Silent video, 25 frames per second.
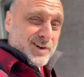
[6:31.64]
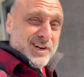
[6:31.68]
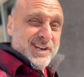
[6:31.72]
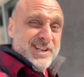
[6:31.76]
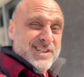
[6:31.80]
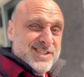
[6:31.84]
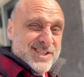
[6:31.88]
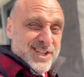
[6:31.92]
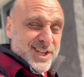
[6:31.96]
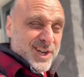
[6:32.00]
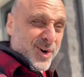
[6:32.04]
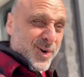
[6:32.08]

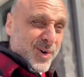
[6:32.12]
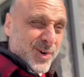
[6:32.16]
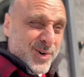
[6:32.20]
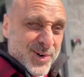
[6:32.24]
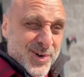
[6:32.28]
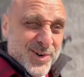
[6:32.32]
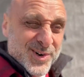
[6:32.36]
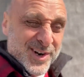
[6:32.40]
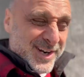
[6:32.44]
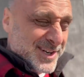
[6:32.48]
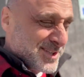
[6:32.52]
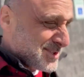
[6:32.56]
He's the
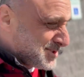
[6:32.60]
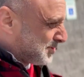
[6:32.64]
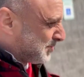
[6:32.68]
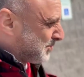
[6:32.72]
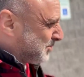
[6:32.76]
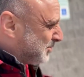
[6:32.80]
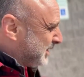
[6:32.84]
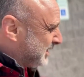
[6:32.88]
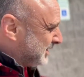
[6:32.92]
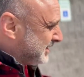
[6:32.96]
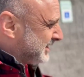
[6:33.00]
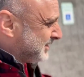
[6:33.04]
owner and he's a
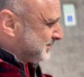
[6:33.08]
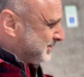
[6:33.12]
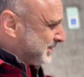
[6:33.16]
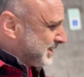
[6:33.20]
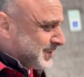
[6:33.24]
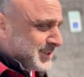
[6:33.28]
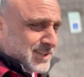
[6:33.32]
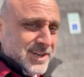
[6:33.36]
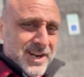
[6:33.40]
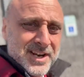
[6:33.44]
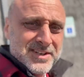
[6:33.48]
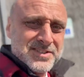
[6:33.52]
really,
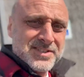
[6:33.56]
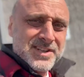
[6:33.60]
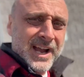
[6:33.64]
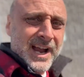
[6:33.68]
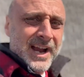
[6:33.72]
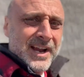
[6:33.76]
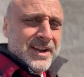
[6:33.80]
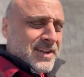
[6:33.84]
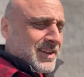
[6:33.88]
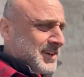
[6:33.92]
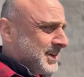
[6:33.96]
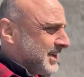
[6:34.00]
really nice
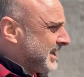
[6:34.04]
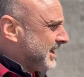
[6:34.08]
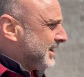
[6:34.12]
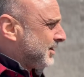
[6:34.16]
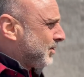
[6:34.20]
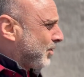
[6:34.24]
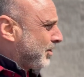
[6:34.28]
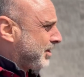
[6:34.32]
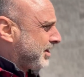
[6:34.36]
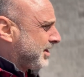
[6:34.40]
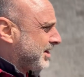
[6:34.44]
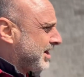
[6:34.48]
guy. Gonna get
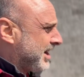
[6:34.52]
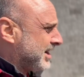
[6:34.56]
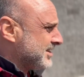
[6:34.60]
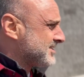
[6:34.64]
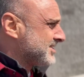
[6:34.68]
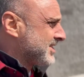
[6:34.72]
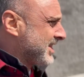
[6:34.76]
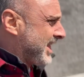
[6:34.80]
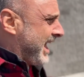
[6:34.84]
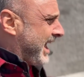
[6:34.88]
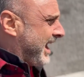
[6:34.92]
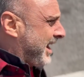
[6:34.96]
organized
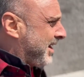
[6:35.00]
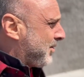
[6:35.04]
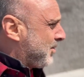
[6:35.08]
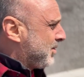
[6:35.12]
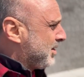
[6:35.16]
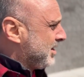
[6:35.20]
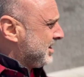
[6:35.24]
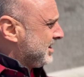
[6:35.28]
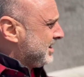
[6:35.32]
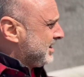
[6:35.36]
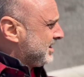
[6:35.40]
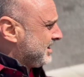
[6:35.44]
now
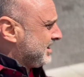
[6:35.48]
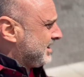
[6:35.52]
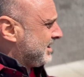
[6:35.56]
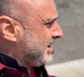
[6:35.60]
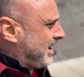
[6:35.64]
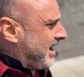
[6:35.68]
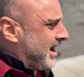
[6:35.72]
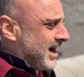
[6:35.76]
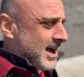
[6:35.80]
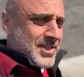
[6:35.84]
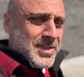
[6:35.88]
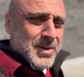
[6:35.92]

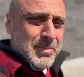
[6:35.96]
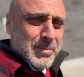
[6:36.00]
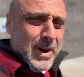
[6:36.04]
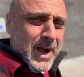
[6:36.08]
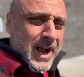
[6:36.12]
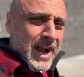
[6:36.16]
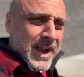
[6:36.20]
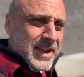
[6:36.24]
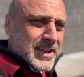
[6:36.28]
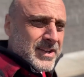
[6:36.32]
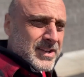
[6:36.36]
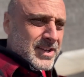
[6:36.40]
on the
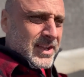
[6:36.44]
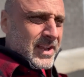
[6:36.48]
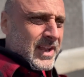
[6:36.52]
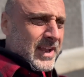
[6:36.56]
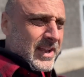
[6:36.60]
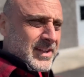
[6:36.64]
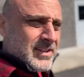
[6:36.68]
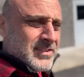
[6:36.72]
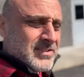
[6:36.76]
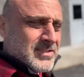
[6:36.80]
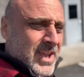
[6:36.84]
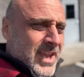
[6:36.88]
bike
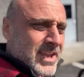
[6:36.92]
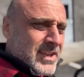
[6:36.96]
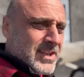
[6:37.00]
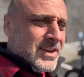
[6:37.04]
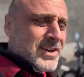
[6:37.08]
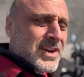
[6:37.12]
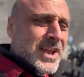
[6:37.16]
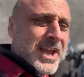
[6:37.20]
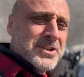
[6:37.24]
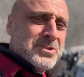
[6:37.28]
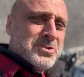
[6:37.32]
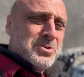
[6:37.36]
and take a
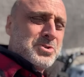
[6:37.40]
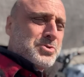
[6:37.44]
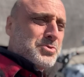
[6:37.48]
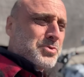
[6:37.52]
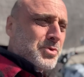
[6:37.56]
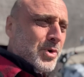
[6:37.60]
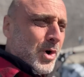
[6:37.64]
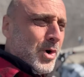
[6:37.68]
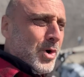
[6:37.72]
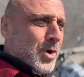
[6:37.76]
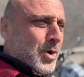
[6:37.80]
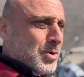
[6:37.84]
nice
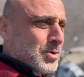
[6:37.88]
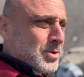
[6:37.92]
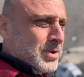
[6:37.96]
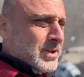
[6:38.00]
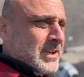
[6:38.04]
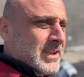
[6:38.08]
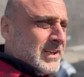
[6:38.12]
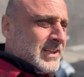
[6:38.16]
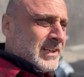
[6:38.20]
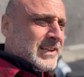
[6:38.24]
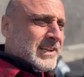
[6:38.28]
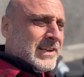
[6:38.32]
stroll
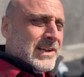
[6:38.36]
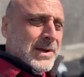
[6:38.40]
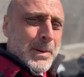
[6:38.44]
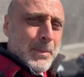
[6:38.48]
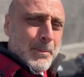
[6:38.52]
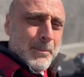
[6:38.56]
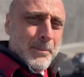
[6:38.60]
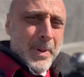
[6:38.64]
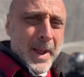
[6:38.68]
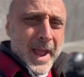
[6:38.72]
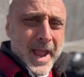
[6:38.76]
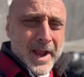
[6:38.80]

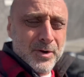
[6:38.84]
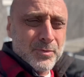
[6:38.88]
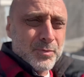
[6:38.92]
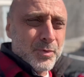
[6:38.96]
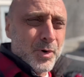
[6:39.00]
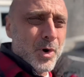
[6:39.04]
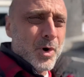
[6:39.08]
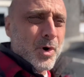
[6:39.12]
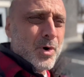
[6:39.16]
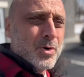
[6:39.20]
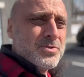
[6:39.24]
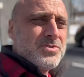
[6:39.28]
back
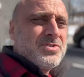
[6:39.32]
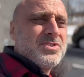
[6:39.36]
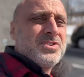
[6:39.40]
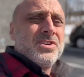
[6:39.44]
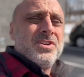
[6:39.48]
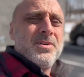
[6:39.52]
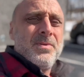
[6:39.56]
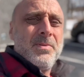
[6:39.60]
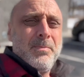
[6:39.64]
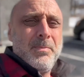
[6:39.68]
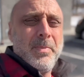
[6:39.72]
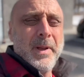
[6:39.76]
roads,
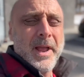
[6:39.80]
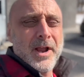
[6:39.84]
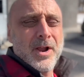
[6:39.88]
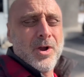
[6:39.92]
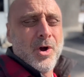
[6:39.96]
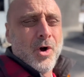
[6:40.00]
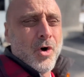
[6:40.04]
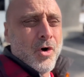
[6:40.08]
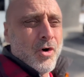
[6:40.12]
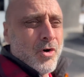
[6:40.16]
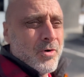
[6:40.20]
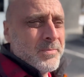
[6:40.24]
back
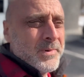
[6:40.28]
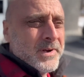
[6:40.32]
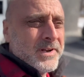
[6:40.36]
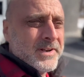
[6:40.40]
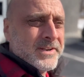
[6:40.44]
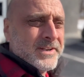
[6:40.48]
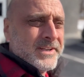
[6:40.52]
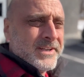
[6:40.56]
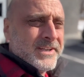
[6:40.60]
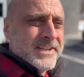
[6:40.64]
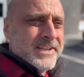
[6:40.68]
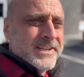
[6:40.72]
home,
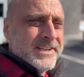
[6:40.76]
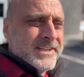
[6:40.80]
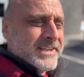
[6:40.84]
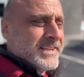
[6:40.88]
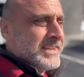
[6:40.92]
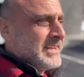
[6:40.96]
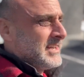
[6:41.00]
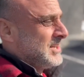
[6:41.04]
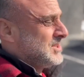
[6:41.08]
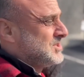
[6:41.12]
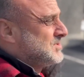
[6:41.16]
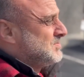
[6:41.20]

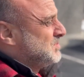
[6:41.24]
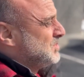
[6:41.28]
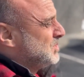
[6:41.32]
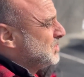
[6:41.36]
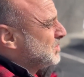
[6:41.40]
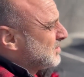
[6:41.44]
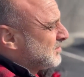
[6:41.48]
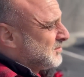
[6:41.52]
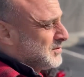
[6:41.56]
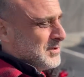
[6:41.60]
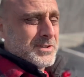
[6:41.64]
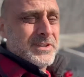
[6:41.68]
it's
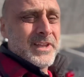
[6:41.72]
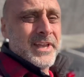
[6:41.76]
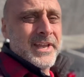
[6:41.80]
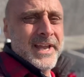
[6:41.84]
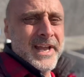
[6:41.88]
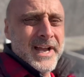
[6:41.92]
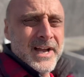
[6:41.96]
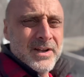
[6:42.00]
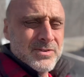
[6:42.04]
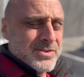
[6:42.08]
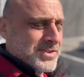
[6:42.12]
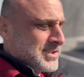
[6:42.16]
beautiful day out,